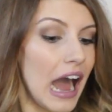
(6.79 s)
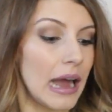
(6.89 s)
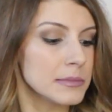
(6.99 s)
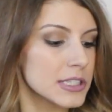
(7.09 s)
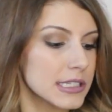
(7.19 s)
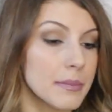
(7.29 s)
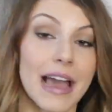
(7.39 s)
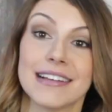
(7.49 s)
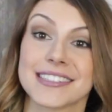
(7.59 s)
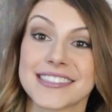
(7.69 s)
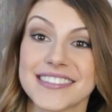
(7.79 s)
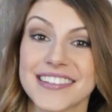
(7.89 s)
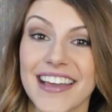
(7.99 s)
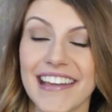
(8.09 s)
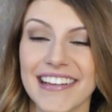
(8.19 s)
I'm just a mess
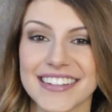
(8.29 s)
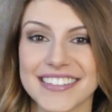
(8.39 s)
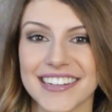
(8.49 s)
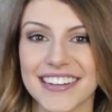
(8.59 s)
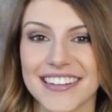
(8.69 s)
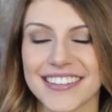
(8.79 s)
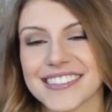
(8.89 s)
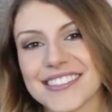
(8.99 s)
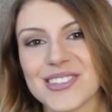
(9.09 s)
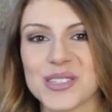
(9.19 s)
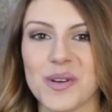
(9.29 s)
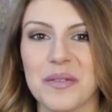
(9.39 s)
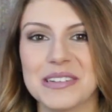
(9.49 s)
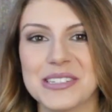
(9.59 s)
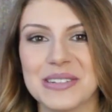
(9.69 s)
and this is just
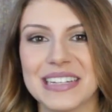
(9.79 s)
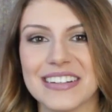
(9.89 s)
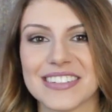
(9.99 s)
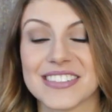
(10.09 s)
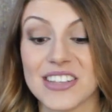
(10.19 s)
what we do here.